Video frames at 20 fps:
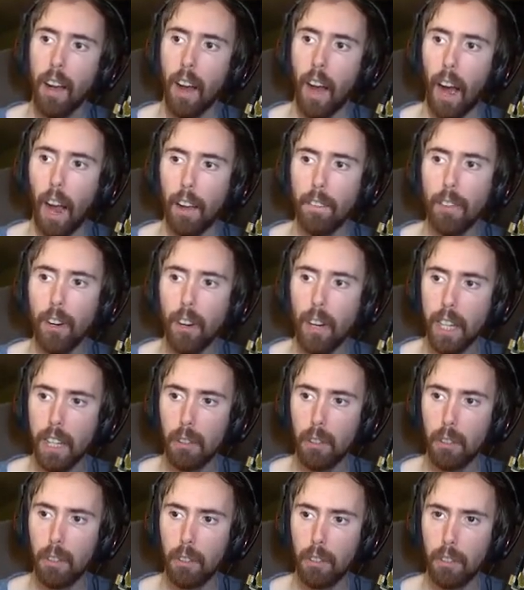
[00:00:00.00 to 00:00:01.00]
I felt like it
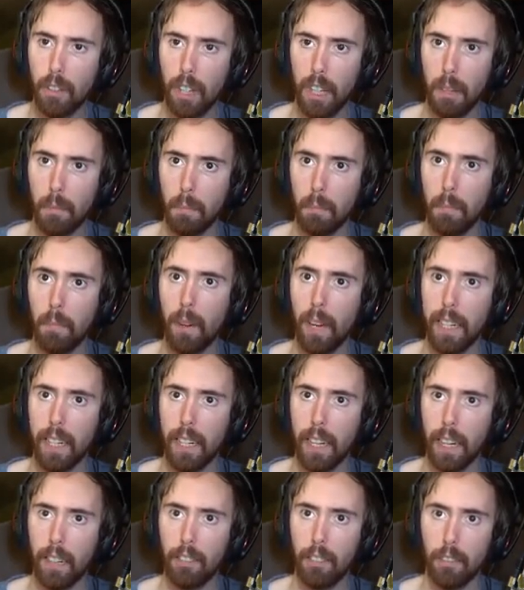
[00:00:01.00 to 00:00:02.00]
was just like an
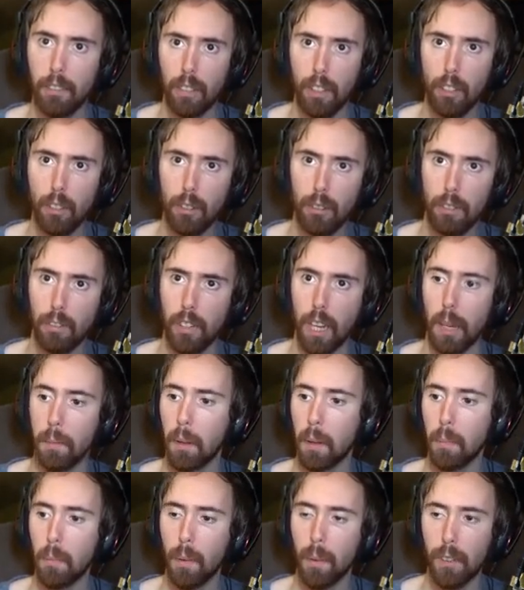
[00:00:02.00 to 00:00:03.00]
existential
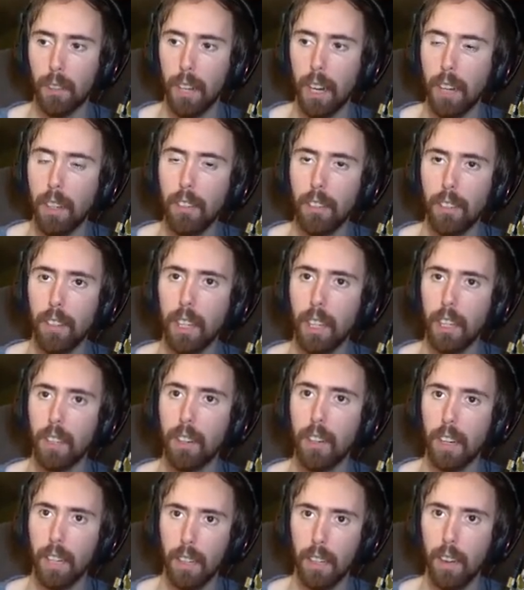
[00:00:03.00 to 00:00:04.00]
statement more than anything.
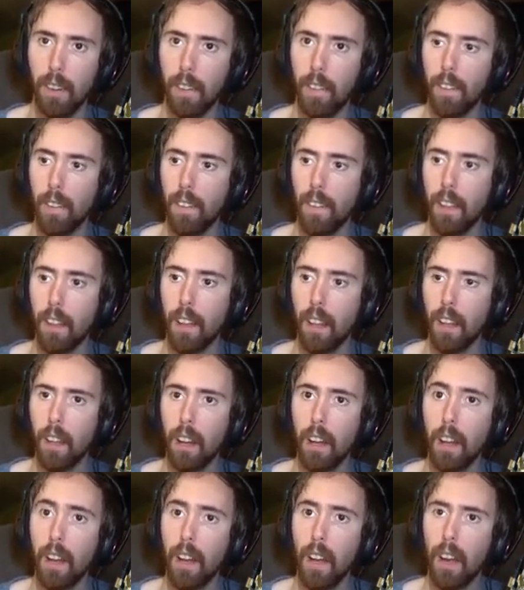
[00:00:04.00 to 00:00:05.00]
Like, well, the
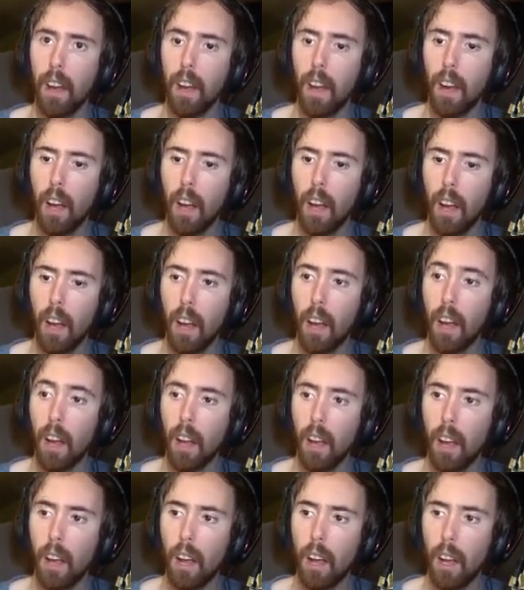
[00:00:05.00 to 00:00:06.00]
whole thing in ICC
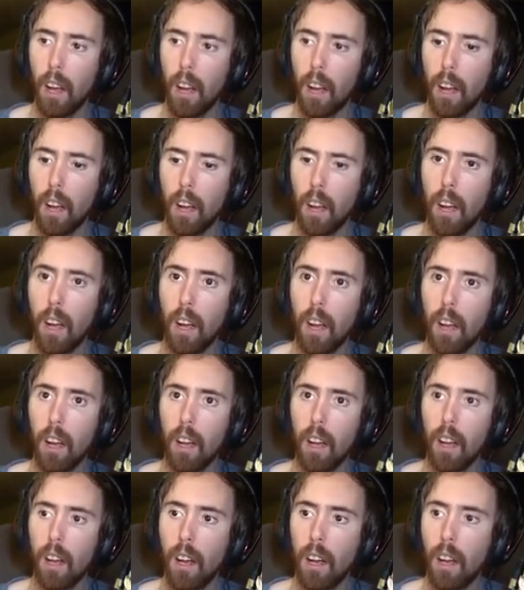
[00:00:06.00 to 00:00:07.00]
is like in regards
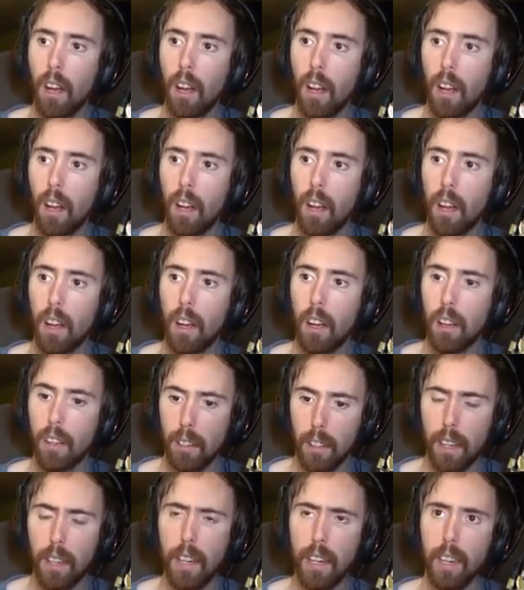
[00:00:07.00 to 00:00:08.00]
to like her killing
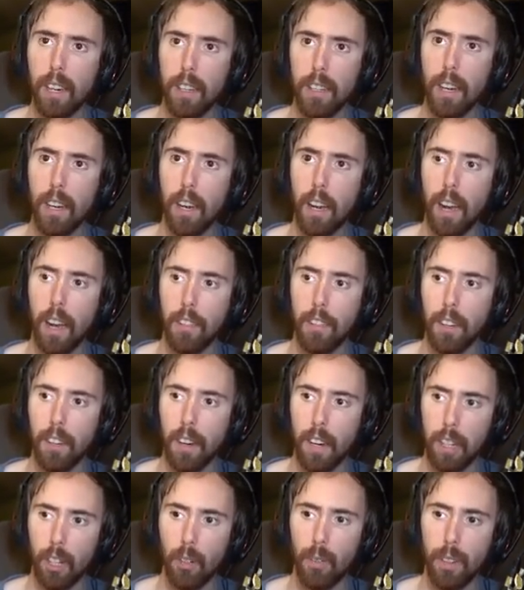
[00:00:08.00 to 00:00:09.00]
herself, or what? Yeah, and then
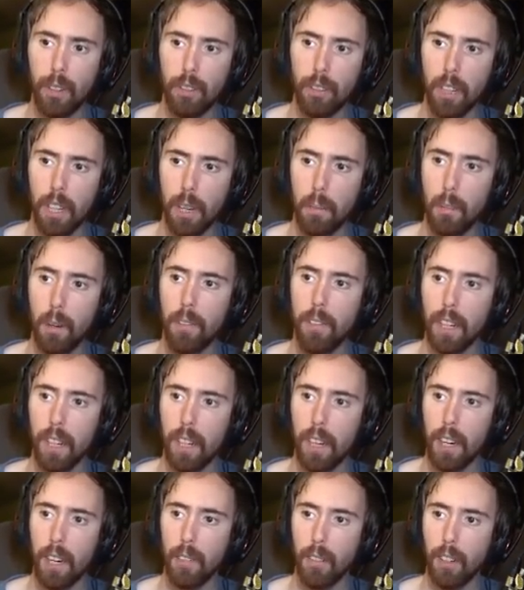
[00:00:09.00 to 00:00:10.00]
like only seeing Oblivion
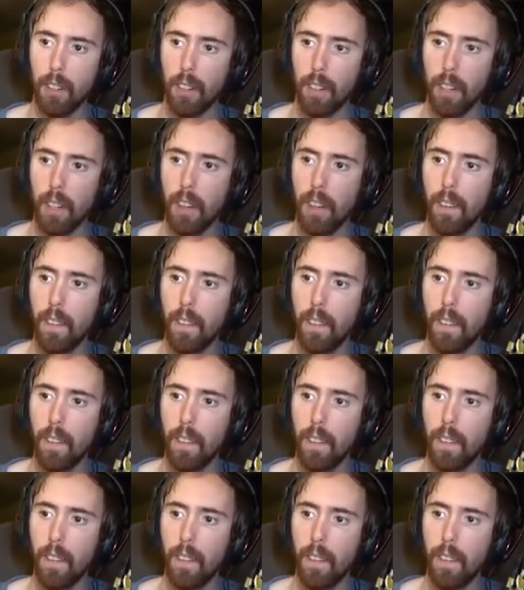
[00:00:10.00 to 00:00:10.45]
and everything.